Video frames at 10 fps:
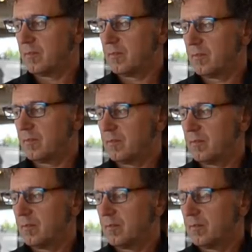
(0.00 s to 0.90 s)

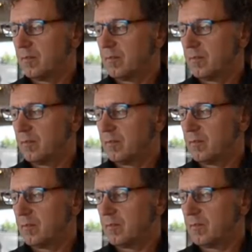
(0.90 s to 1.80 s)

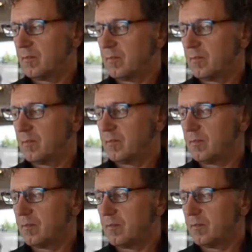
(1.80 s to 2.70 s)

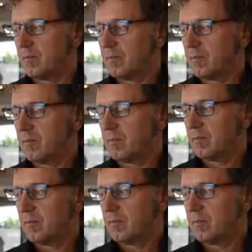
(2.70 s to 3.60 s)

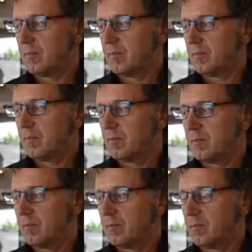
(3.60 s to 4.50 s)

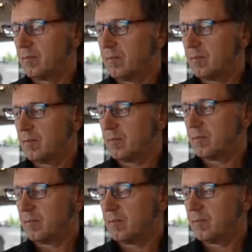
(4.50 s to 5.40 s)

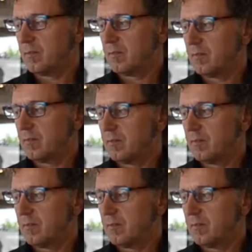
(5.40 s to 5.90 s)
(silent)